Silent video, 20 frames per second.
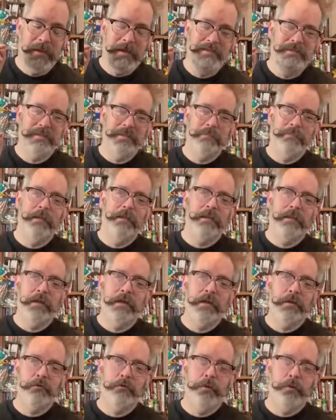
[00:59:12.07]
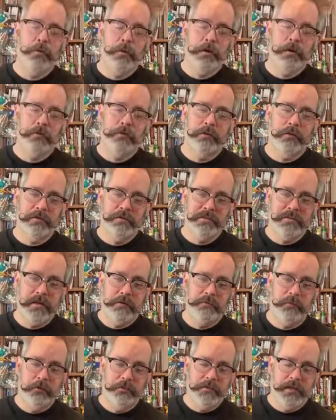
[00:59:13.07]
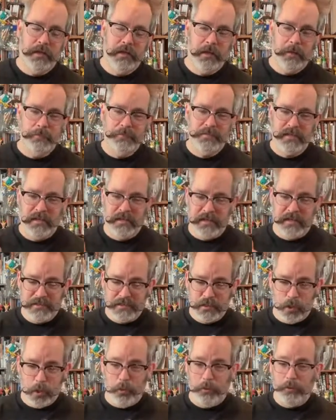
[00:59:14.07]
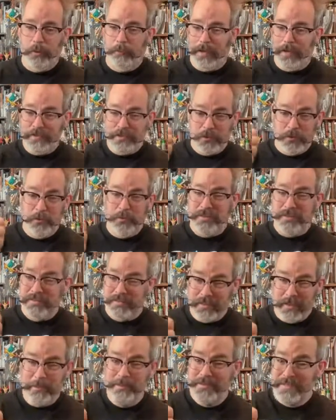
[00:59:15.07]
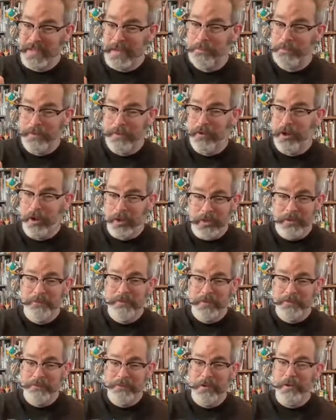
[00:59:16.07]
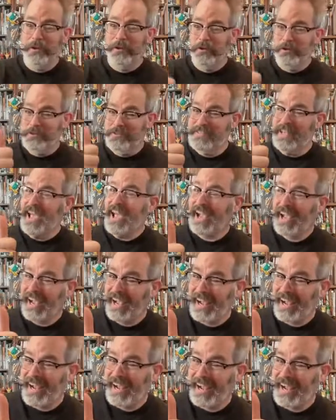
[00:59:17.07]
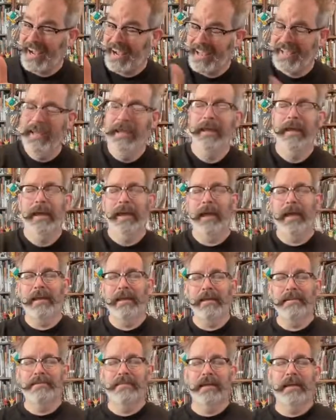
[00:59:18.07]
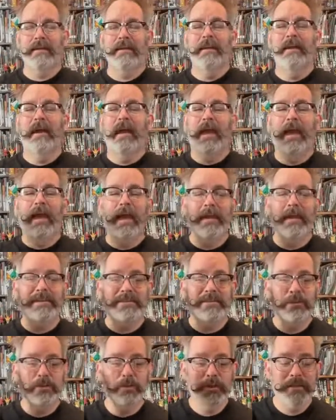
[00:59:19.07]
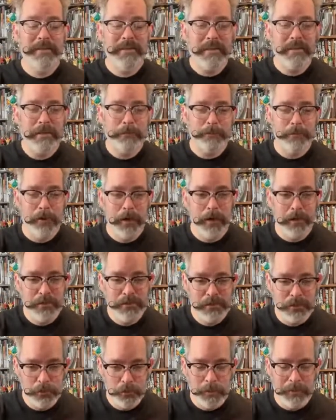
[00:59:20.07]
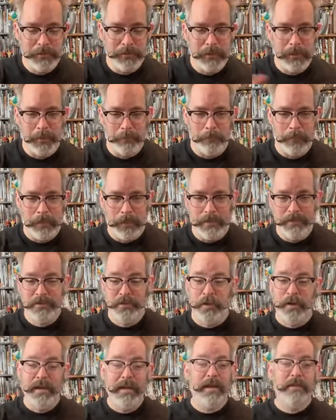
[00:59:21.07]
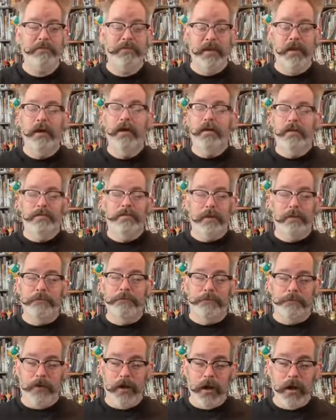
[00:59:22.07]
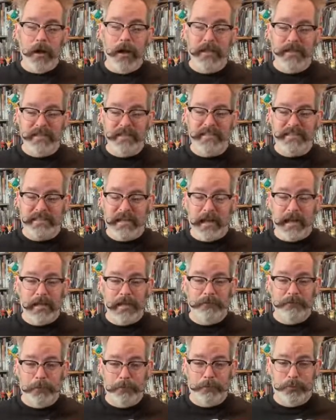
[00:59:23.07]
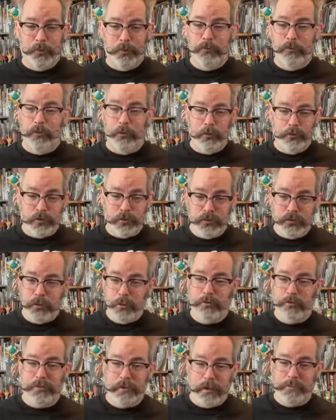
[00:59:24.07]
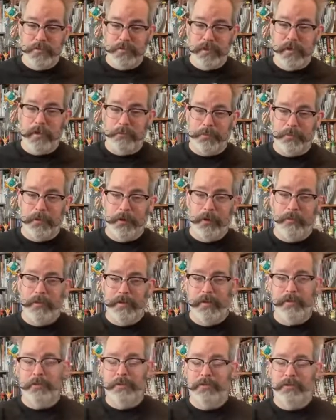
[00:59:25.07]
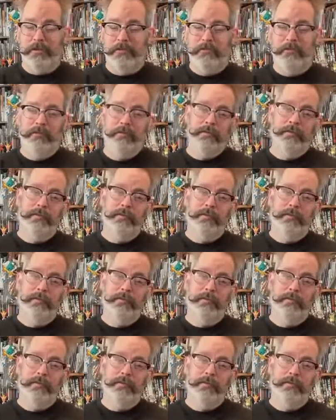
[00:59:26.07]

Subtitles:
I did meet Henry Winkler several times and I told him I do the thumbs up in all of my photos. And he said, hey, you keep on doing that, man. So I have the fawn sign of approval to do thumbs up in all my images.